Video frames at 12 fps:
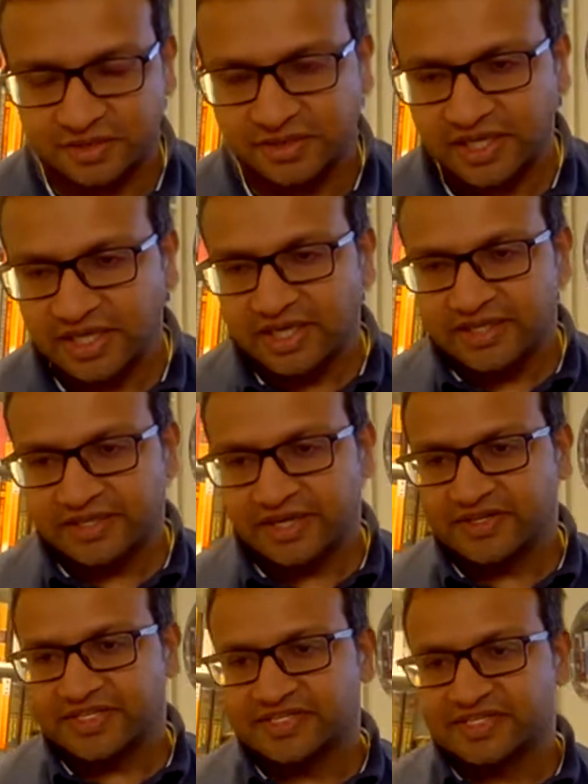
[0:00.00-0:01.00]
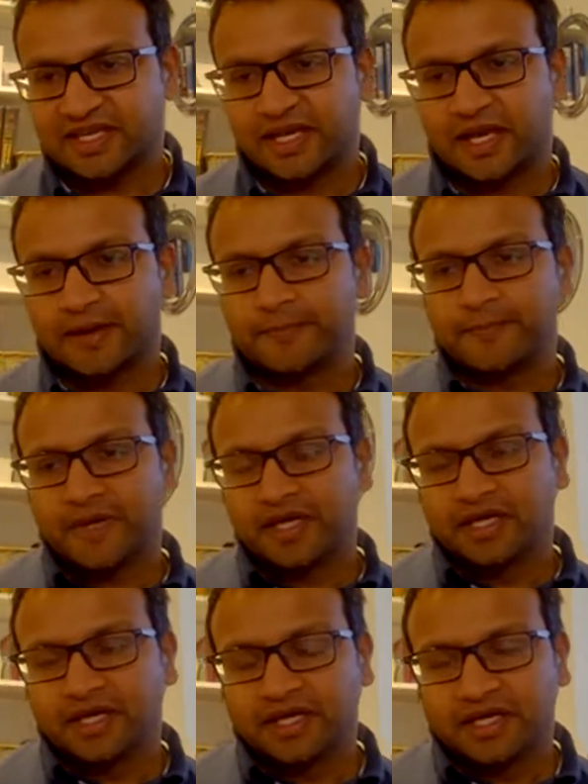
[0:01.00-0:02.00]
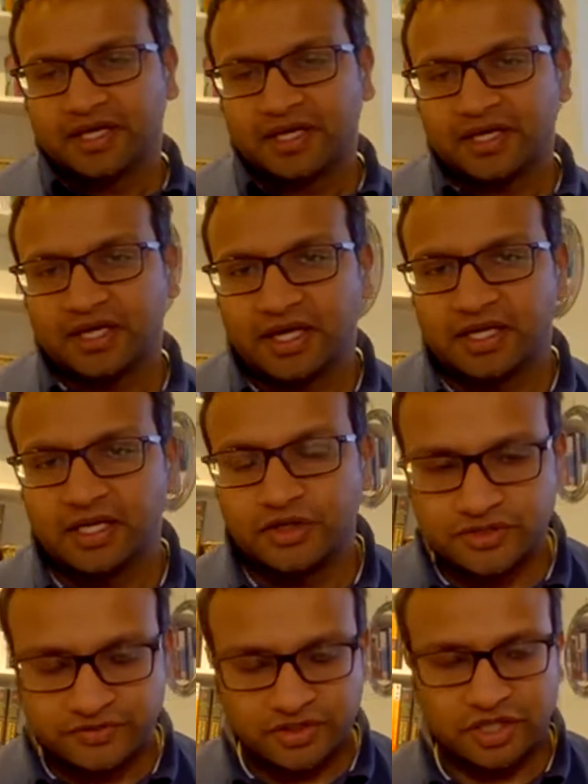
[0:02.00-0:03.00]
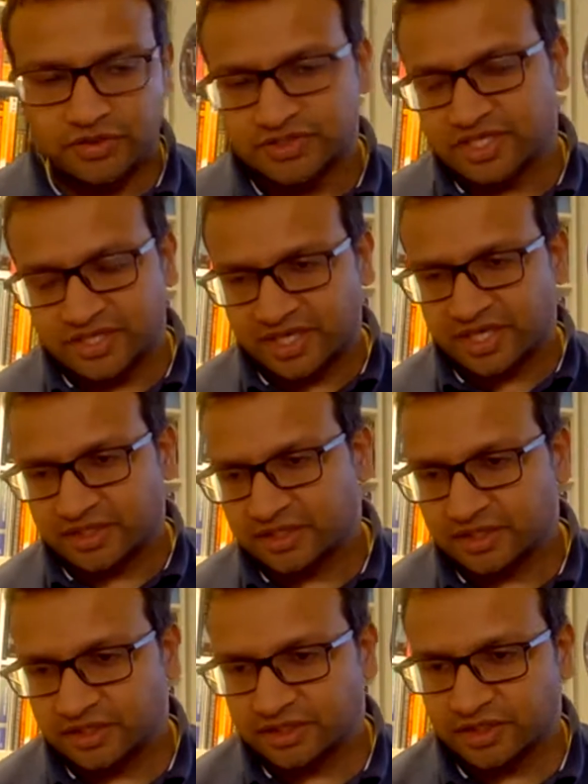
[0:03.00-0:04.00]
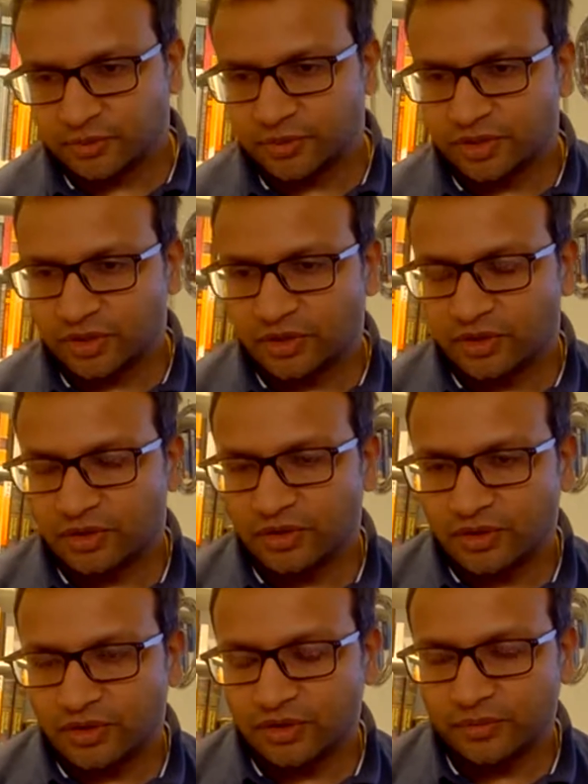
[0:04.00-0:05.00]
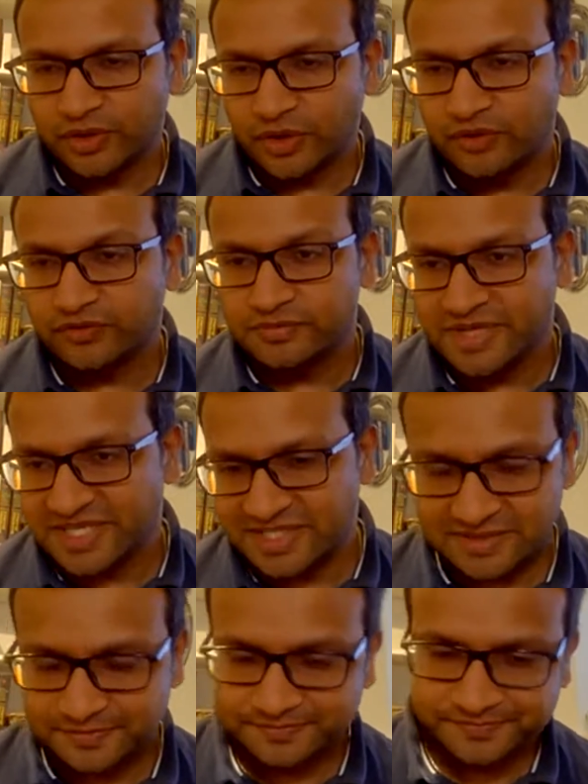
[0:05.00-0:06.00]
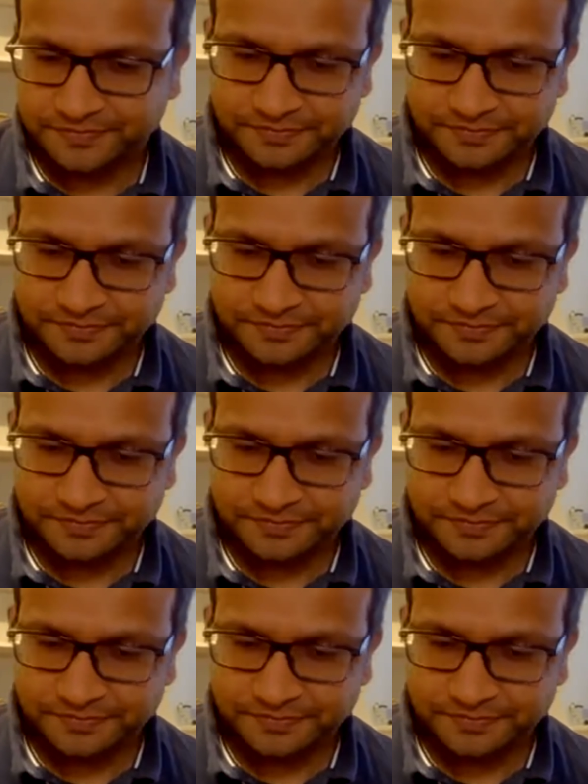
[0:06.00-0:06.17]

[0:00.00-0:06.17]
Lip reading: So there is a load of codes in there that we often miss